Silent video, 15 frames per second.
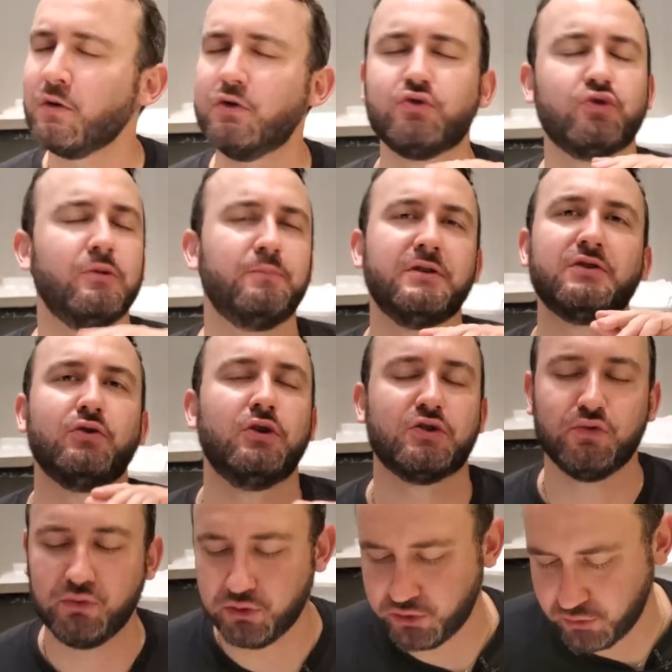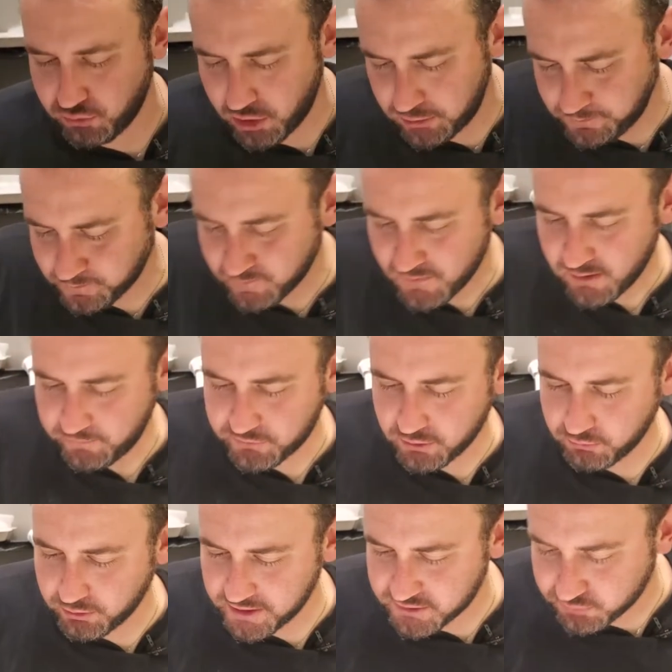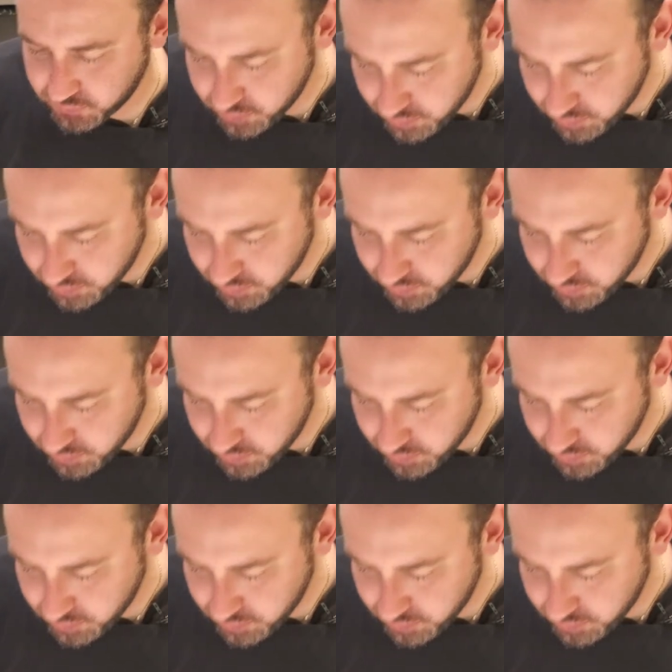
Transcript: Shrimp is cooked really well. The rice roll.